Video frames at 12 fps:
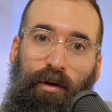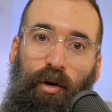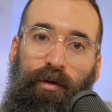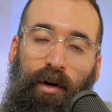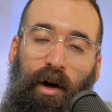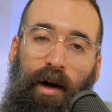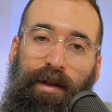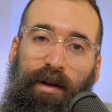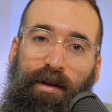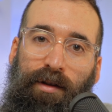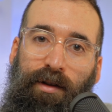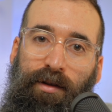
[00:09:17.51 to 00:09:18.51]
Overall, I
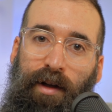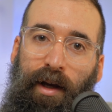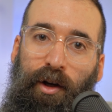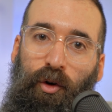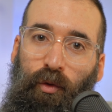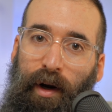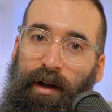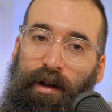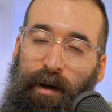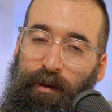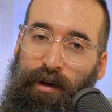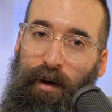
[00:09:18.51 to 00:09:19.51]
think this is a great
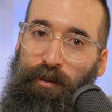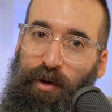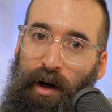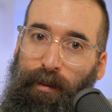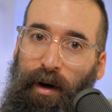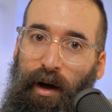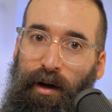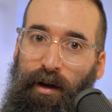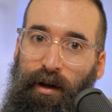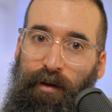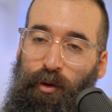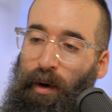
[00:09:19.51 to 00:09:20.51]
tabletop
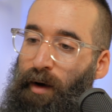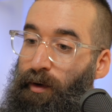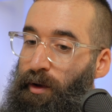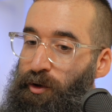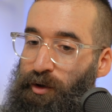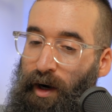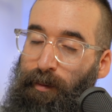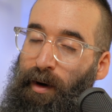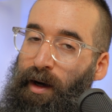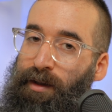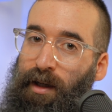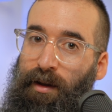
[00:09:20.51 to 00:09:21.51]
tripod. If you have other
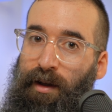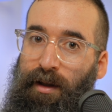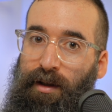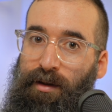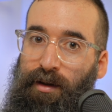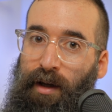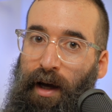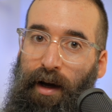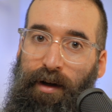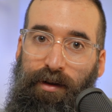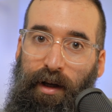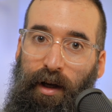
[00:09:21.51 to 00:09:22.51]
tripods, I think this
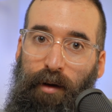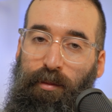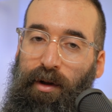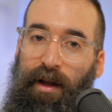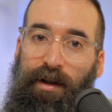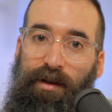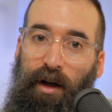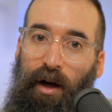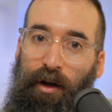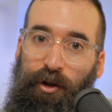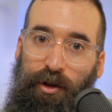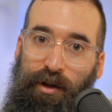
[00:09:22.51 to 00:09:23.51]
has a place
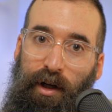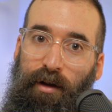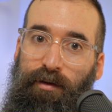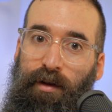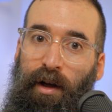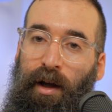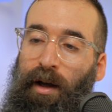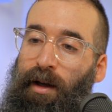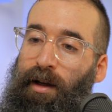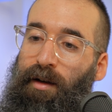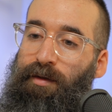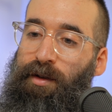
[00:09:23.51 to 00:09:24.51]
on your shelf.
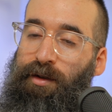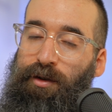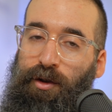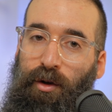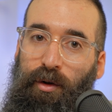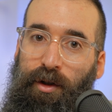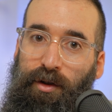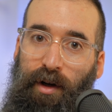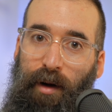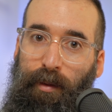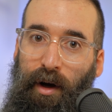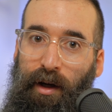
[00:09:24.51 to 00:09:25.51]
If this is your only
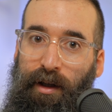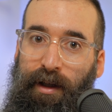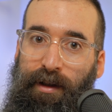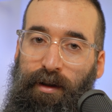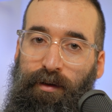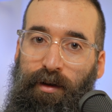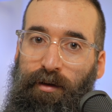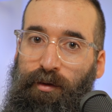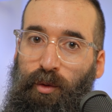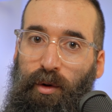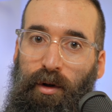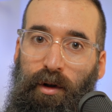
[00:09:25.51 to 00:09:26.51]
tripod and need something
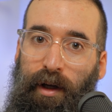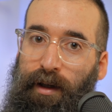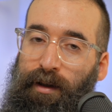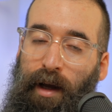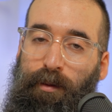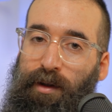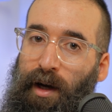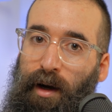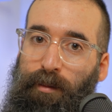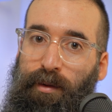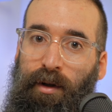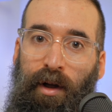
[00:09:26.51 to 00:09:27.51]
for like tabletop